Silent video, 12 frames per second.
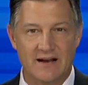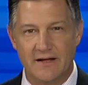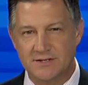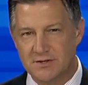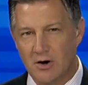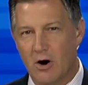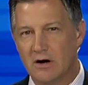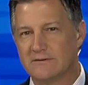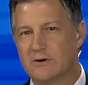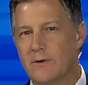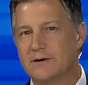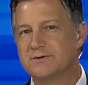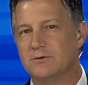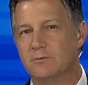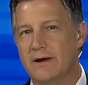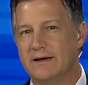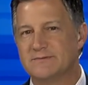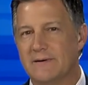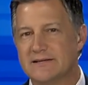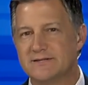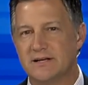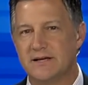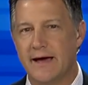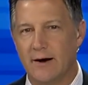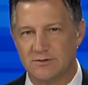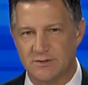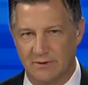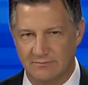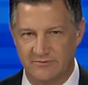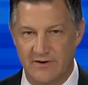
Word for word: Now, that's the heart of a question raised by a city councilman